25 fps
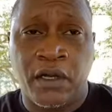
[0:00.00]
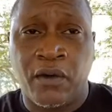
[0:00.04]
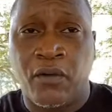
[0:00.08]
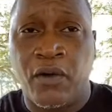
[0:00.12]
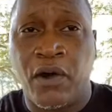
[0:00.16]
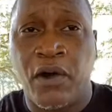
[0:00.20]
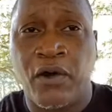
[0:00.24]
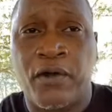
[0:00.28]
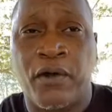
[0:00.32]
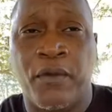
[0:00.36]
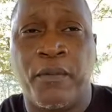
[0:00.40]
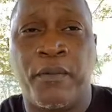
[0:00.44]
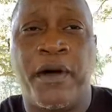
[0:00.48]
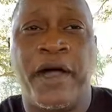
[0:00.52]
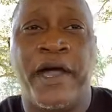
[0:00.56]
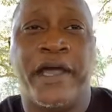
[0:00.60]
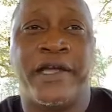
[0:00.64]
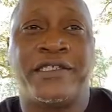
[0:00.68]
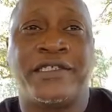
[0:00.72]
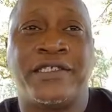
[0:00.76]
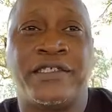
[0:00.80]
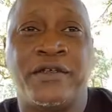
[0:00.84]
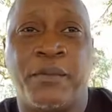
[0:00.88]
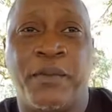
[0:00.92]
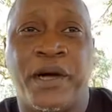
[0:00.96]
welcome back
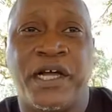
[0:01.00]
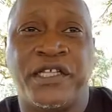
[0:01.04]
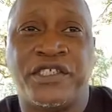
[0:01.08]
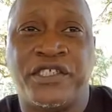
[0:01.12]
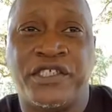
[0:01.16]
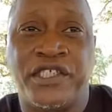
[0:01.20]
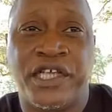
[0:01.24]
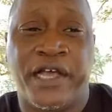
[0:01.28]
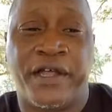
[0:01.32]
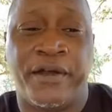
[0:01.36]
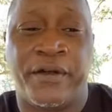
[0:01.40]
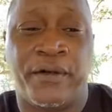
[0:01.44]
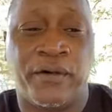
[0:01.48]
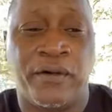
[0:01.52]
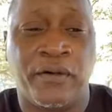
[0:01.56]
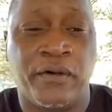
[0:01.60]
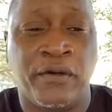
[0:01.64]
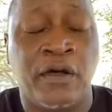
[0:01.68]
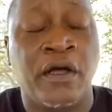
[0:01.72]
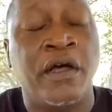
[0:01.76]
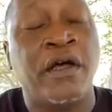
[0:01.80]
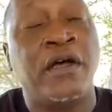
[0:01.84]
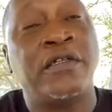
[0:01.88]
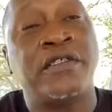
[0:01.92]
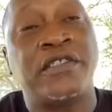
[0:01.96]
to my channel.
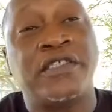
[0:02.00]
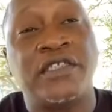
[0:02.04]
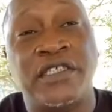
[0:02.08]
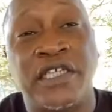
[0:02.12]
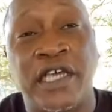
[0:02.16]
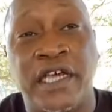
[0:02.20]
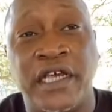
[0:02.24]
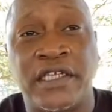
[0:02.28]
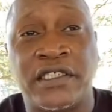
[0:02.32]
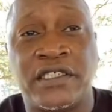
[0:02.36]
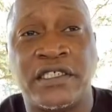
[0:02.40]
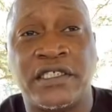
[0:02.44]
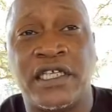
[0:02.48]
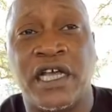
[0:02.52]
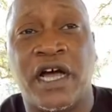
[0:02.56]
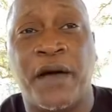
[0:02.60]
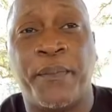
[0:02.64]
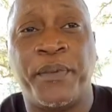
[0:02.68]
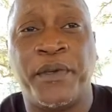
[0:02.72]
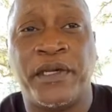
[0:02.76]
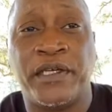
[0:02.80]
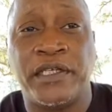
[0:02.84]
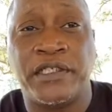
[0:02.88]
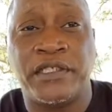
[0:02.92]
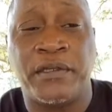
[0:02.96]
Today's
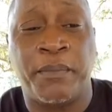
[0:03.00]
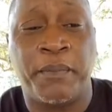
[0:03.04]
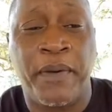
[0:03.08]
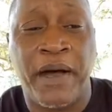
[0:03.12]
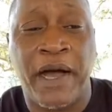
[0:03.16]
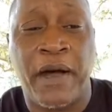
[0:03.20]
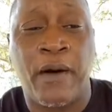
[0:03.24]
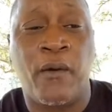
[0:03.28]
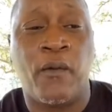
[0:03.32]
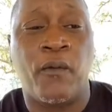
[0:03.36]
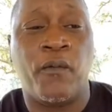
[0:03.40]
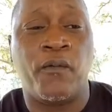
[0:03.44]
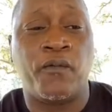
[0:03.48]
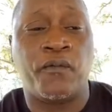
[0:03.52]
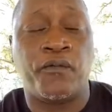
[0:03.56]
topic is about